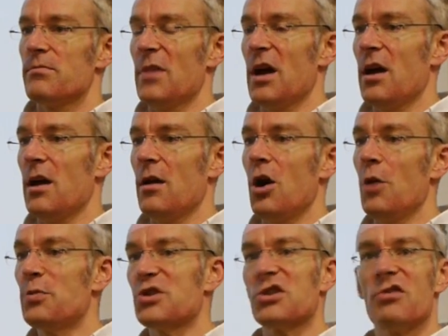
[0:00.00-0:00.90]

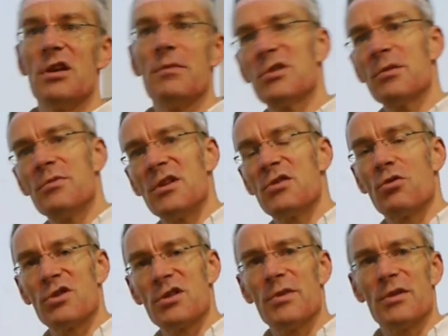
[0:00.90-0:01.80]
upstream, it's
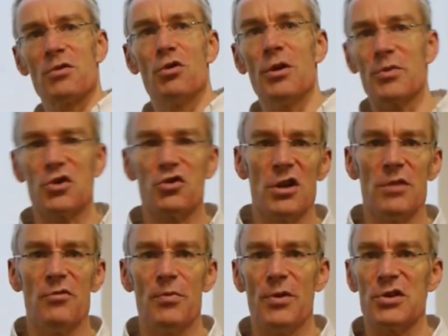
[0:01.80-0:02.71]
sometimes called upstream
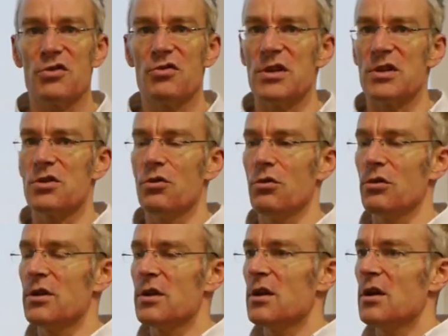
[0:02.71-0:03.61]
repository, it's
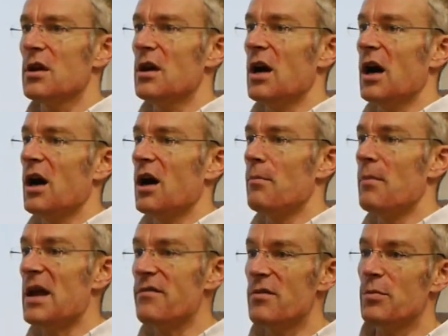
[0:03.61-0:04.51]
called
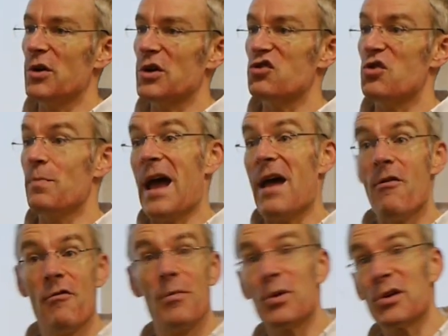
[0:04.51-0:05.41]
main repository,
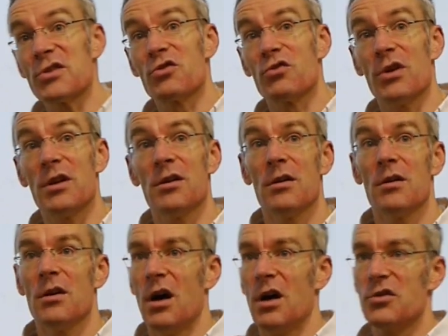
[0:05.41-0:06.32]
parent repository.
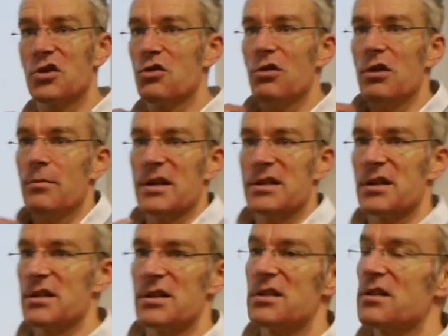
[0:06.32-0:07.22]
I just call it master
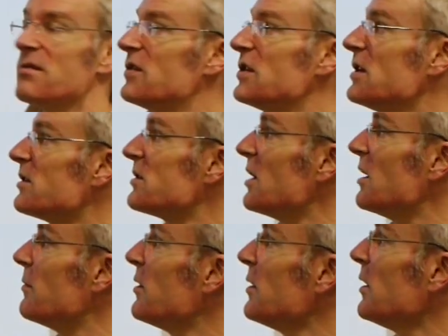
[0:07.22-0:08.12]
because it's a convenient term.